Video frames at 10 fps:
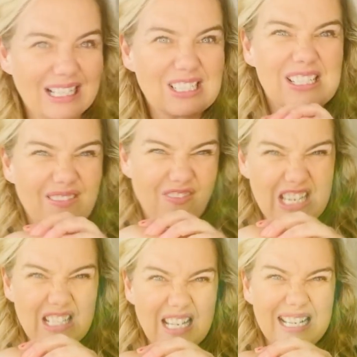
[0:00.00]
It just
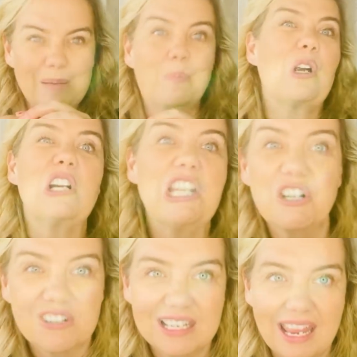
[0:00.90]
feels like it's burning your
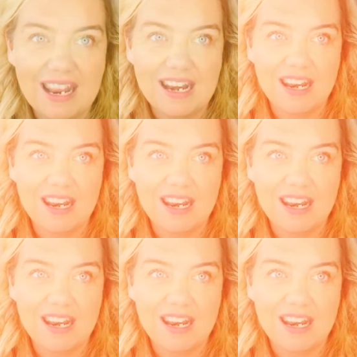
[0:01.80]
skin.